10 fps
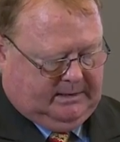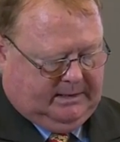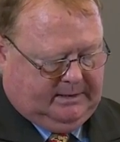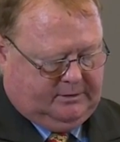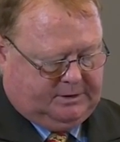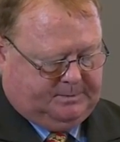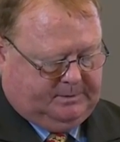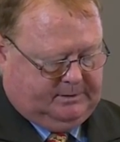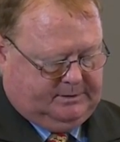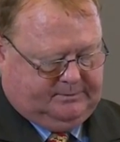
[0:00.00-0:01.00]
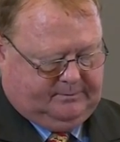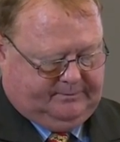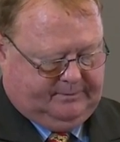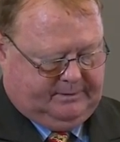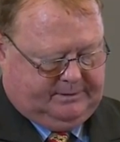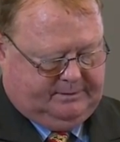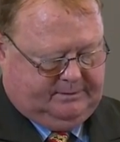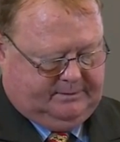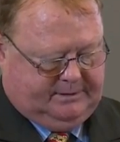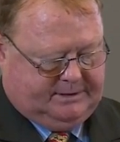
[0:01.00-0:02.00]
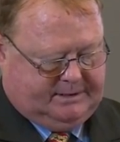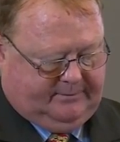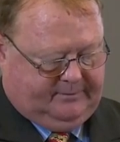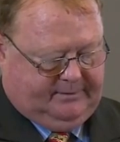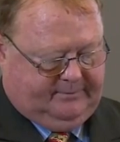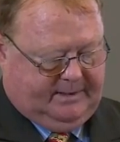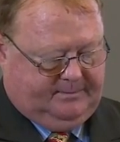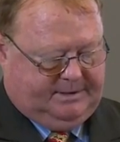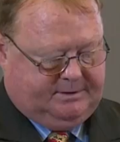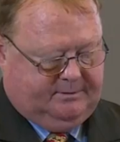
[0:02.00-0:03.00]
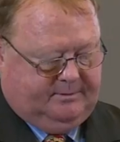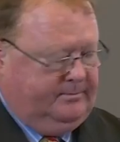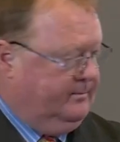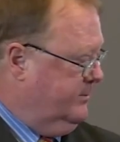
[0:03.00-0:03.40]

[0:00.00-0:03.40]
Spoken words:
Now, the Gospels refer to the discovery of the empty tomb.